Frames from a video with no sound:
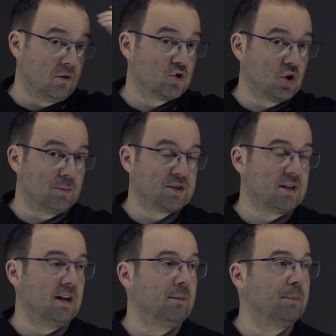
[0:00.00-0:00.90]
shops
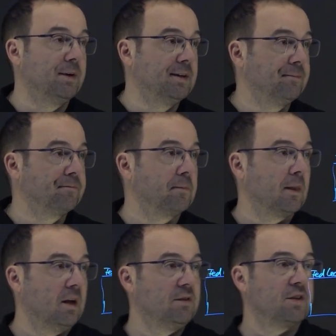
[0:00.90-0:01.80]
type
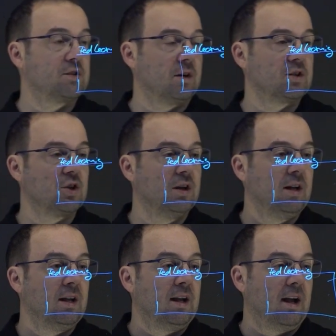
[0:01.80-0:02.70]
infrastructure.
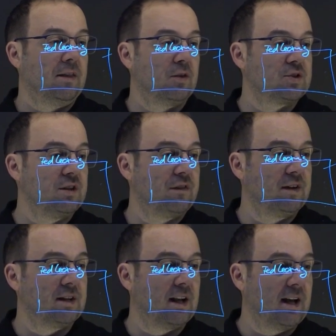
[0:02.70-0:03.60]
And those
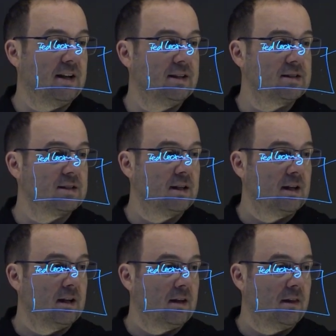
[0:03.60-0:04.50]
different clients,
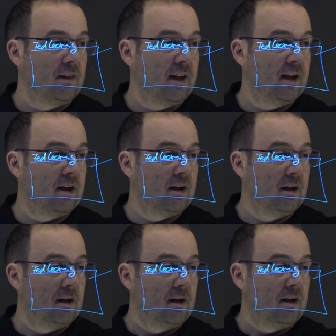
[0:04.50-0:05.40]
they
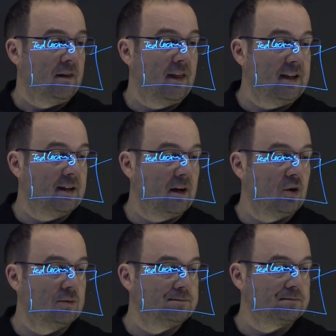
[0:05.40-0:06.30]

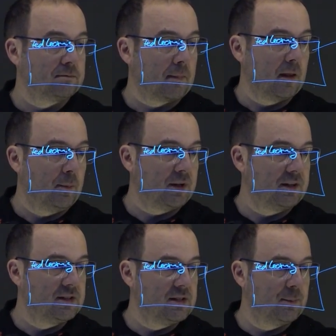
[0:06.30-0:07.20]
now
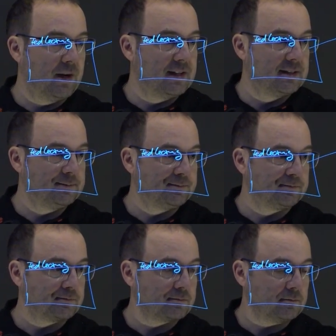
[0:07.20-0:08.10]
participate
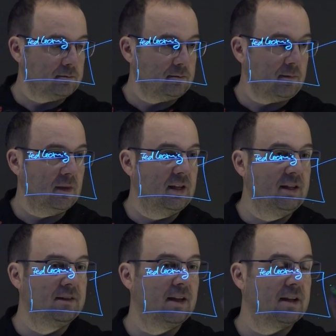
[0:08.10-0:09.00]

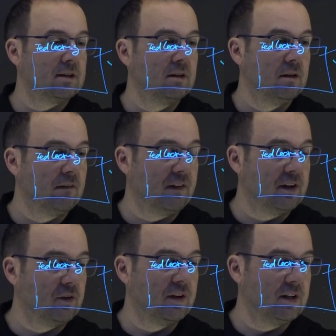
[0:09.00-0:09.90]
in that
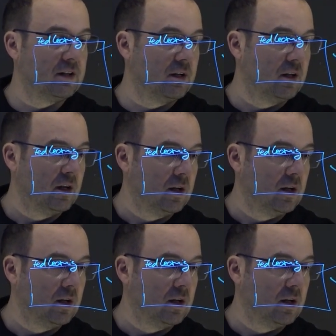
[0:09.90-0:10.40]
federated